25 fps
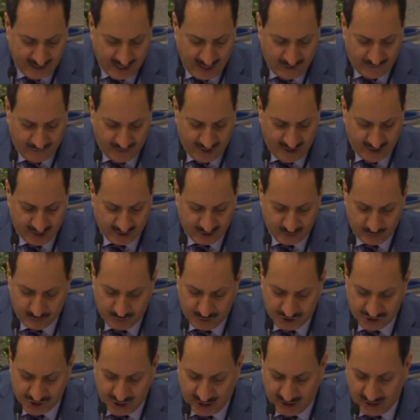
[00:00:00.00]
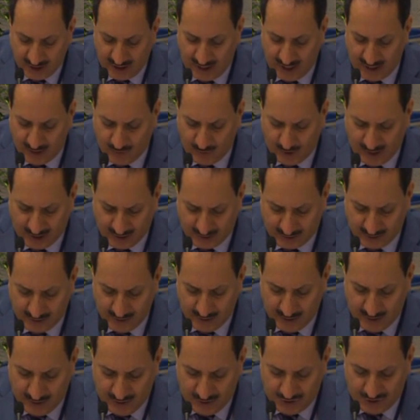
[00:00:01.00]
thinking and
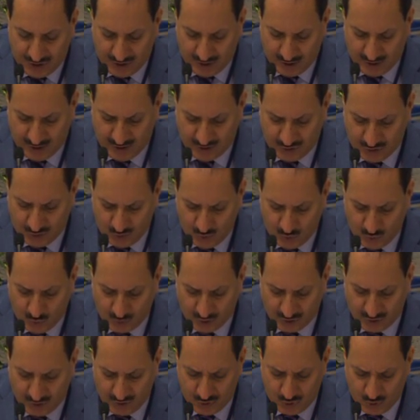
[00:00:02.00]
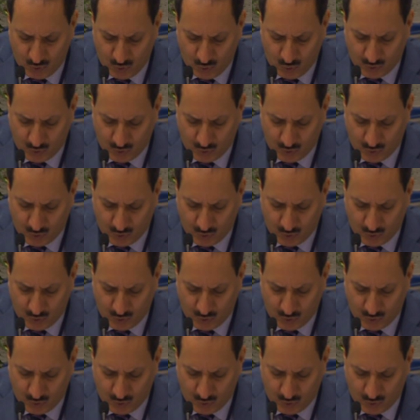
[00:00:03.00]
new ways of living